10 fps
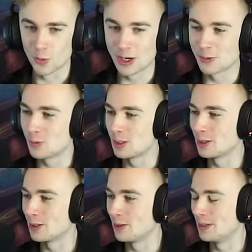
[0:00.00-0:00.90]
Where we're
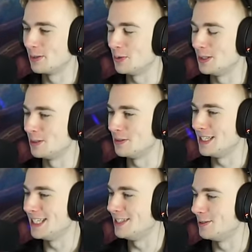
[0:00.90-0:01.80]
going, we don't
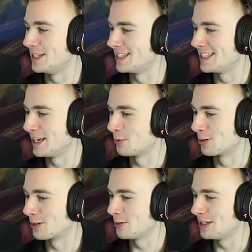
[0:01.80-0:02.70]
need units. Yeah, we're
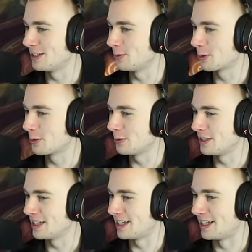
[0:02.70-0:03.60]
going we're
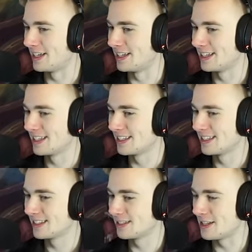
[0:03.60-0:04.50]
going uh
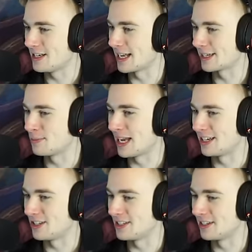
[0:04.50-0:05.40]
to the next
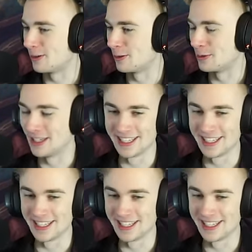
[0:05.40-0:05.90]
match, is aren't we?